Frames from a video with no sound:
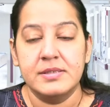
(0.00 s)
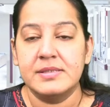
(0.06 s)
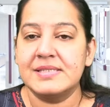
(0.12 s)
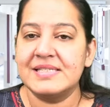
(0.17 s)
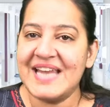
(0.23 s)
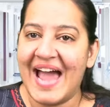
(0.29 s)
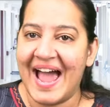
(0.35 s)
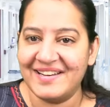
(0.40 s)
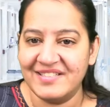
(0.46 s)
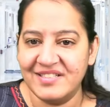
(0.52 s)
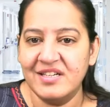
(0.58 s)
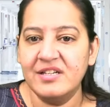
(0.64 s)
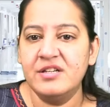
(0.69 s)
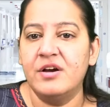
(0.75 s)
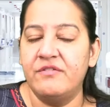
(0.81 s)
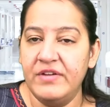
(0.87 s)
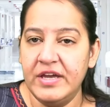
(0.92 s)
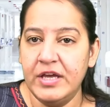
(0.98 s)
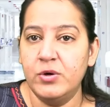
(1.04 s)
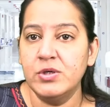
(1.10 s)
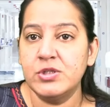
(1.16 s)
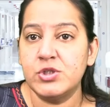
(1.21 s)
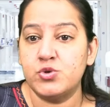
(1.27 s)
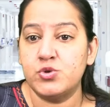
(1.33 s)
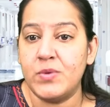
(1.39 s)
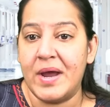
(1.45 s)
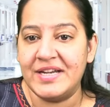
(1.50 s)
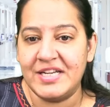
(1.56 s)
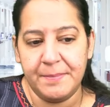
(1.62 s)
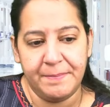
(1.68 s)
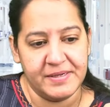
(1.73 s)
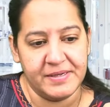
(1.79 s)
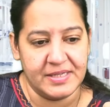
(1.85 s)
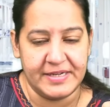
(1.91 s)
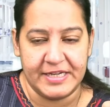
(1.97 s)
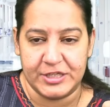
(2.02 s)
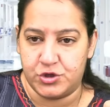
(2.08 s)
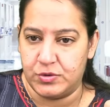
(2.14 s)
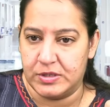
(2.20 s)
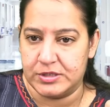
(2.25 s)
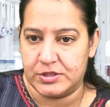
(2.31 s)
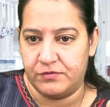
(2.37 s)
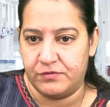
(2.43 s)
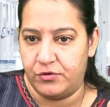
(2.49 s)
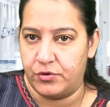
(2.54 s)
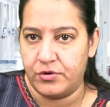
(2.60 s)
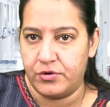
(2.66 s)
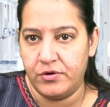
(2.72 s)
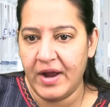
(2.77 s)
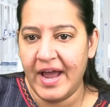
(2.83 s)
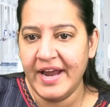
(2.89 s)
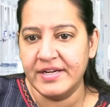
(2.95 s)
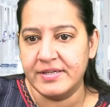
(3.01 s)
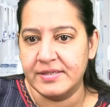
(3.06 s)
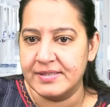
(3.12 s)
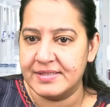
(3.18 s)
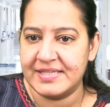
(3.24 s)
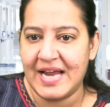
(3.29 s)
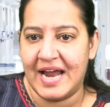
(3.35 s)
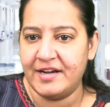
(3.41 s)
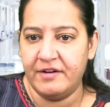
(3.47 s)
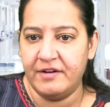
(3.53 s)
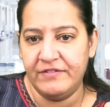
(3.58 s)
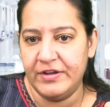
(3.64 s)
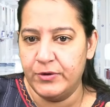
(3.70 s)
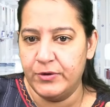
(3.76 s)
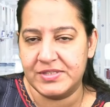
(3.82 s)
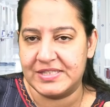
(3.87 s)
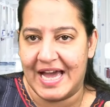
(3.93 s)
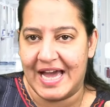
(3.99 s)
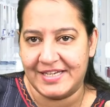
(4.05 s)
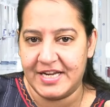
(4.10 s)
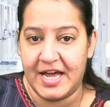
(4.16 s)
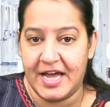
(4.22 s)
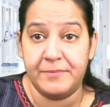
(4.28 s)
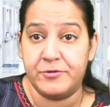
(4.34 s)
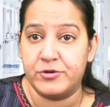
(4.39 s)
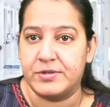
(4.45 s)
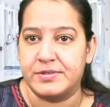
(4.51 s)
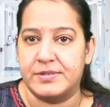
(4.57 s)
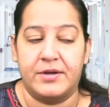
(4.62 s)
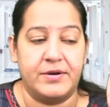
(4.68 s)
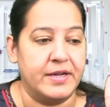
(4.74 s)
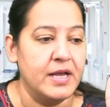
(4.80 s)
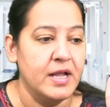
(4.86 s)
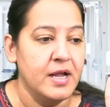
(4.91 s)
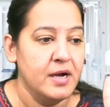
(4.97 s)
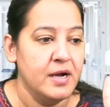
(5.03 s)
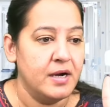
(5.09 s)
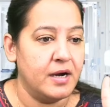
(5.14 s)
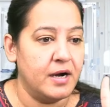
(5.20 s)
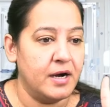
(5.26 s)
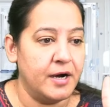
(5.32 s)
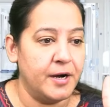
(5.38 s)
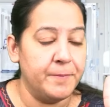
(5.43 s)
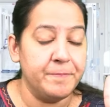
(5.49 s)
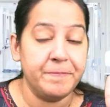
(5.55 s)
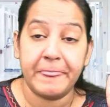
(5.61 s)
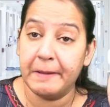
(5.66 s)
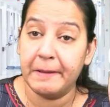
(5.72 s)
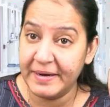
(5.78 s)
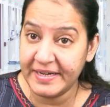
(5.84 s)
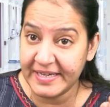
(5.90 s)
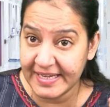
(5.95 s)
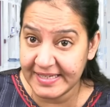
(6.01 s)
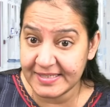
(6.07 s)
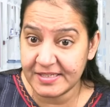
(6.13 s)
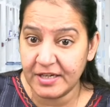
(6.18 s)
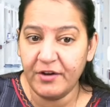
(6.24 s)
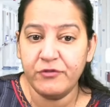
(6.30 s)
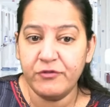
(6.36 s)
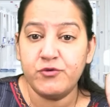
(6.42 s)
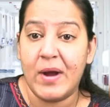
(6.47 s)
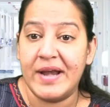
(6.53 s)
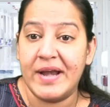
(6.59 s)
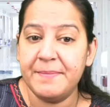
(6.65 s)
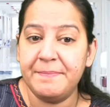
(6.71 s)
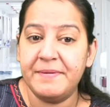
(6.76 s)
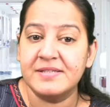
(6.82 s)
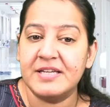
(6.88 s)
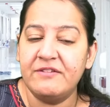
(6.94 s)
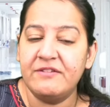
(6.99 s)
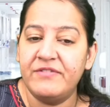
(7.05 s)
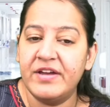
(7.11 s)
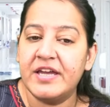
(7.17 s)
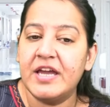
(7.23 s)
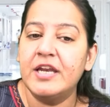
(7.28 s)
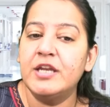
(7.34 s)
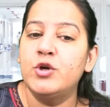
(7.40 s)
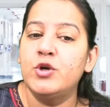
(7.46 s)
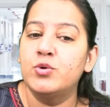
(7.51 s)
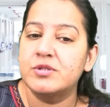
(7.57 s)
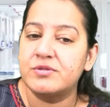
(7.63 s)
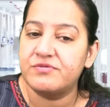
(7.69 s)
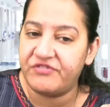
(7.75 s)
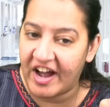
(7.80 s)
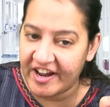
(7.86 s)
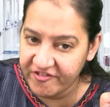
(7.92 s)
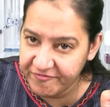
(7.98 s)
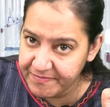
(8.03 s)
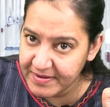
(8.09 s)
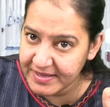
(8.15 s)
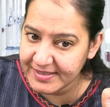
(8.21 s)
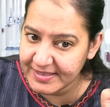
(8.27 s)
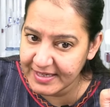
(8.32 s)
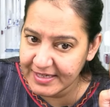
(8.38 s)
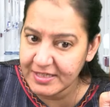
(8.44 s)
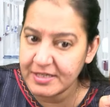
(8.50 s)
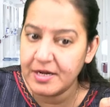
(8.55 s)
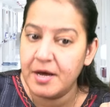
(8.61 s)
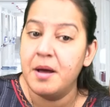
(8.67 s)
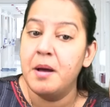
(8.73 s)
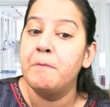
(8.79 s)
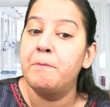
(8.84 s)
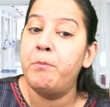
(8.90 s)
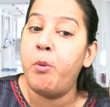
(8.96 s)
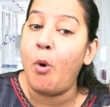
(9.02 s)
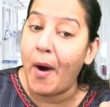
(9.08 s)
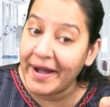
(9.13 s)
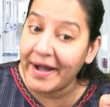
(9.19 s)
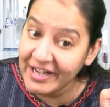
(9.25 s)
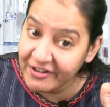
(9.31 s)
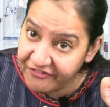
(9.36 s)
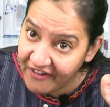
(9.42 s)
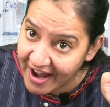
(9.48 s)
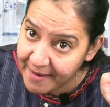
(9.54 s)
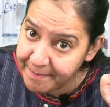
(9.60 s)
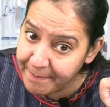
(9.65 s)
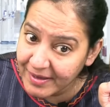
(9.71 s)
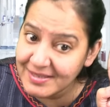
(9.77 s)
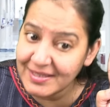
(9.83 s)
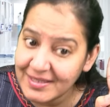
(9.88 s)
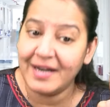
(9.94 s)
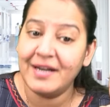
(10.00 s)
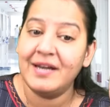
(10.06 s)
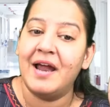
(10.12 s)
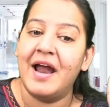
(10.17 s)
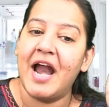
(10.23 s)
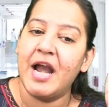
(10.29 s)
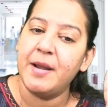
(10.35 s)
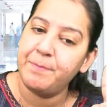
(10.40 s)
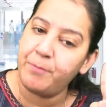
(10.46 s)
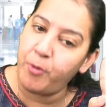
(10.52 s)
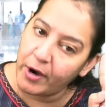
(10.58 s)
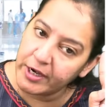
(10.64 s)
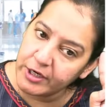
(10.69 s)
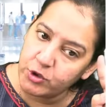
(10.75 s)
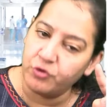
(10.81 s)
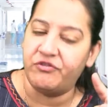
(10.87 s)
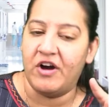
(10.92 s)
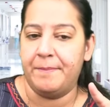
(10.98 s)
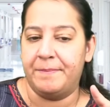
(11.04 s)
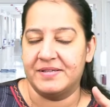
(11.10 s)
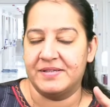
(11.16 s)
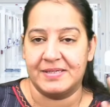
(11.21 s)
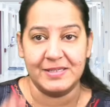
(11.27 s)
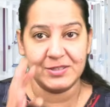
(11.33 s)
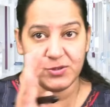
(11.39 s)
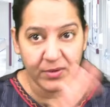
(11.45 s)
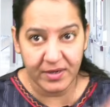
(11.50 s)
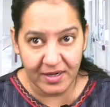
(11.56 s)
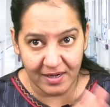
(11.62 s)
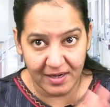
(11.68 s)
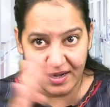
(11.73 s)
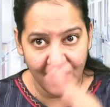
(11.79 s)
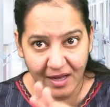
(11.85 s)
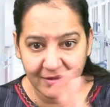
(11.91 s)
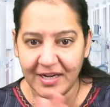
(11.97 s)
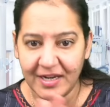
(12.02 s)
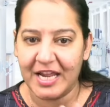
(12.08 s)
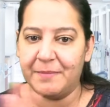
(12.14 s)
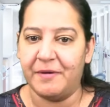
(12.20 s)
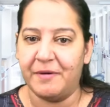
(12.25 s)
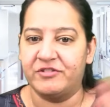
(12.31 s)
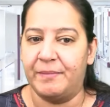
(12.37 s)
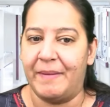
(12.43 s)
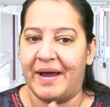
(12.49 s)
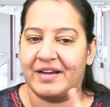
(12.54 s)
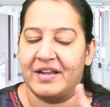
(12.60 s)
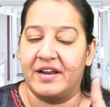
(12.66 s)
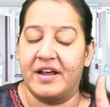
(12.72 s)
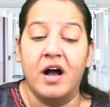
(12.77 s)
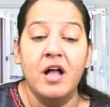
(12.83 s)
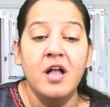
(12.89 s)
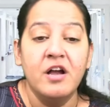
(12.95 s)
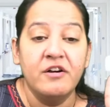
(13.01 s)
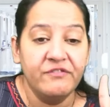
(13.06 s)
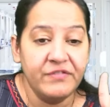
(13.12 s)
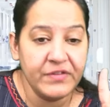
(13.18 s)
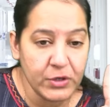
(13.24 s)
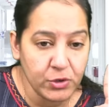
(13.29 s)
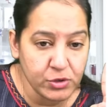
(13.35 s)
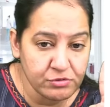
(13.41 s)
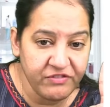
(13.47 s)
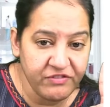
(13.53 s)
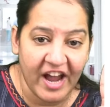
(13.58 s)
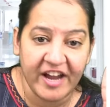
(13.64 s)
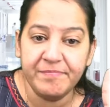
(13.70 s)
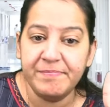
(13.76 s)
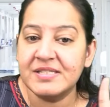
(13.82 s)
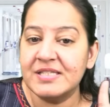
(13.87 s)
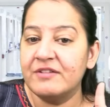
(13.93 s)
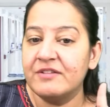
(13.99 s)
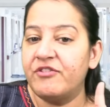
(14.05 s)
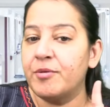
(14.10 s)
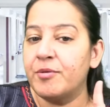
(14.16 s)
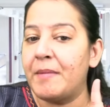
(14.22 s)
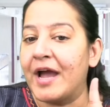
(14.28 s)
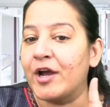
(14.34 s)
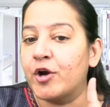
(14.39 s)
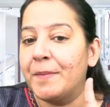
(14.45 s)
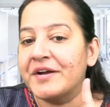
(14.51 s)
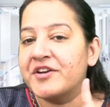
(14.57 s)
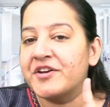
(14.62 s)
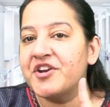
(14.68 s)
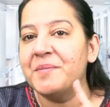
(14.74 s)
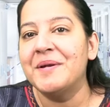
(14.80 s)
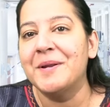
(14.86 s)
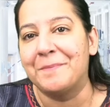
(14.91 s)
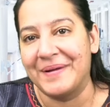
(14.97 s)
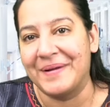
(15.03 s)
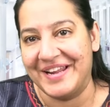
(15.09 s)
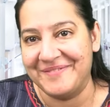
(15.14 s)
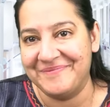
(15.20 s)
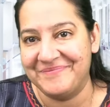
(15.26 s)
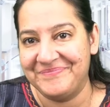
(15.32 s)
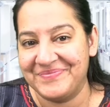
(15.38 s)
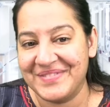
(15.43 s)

Standard we use 20% H2SO4, right? Standard we use that. I'm so sorry. But instead of 20%, we can use 5%, 0.5% and 0.25%. So learn the name of the bacteria. We use 5% for Mycobacterium leprae.